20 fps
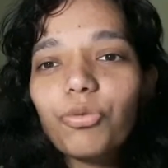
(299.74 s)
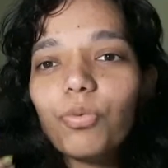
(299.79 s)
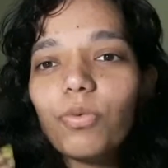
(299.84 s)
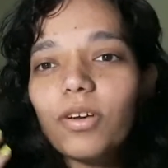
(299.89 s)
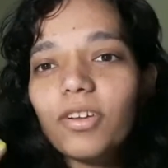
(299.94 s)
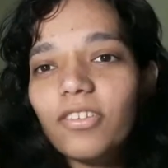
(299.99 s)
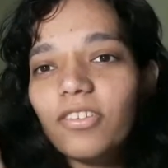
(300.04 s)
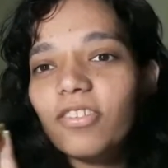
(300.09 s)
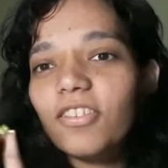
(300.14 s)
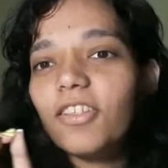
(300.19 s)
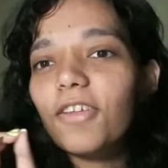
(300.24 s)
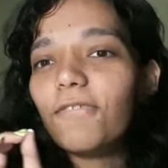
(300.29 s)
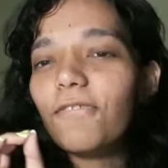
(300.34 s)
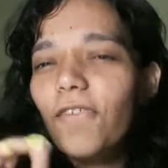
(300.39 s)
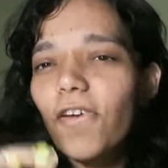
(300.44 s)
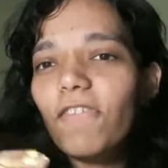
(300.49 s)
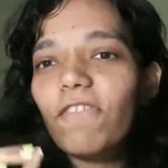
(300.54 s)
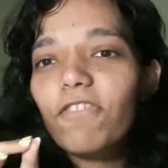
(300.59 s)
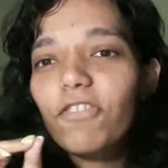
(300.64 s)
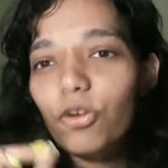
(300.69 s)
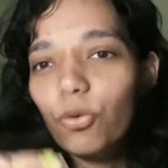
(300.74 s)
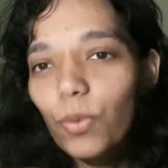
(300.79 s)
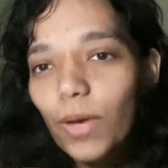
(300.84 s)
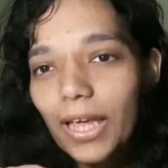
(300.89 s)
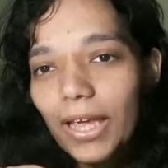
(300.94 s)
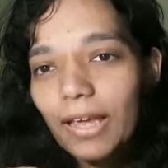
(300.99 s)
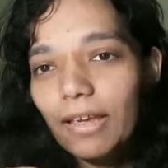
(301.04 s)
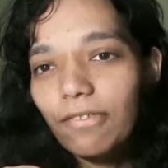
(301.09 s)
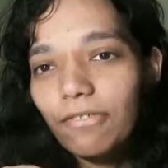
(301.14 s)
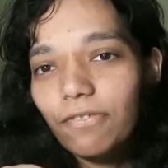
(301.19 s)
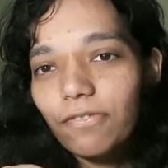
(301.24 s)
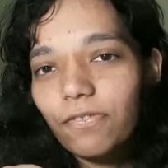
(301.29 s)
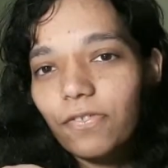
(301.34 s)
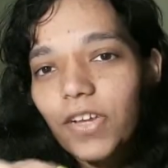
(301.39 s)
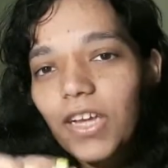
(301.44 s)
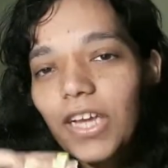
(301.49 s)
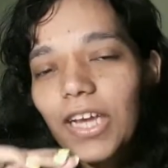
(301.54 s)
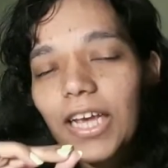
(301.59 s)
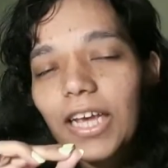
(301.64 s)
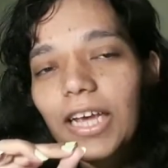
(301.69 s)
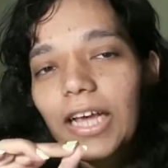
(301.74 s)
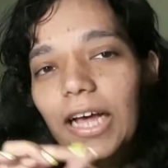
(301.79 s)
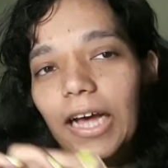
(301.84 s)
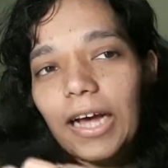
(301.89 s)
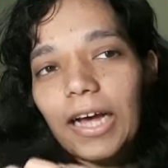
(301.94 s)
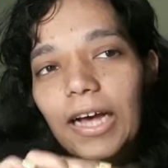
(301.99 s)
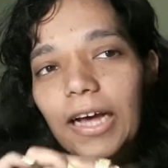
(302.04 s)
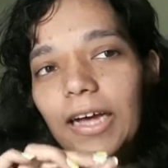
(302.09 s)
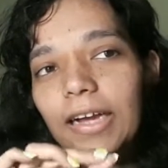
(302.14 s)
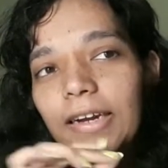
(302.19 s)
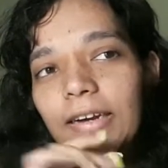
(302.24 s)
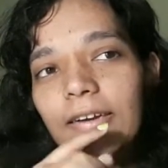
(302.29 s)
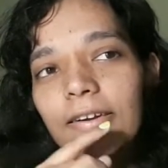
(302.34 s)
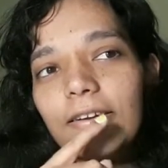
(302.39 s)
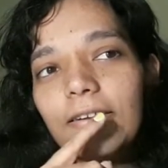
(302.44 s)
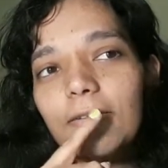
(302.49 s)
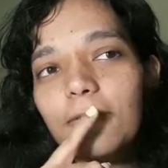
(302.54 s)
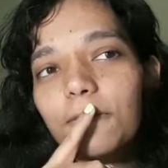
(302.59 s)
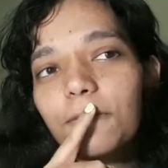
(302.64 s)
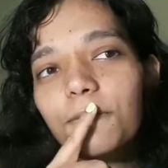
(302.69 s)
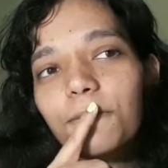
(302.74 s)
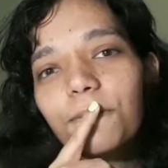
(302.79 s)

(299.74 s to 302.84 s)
was The Fifth Wave. And The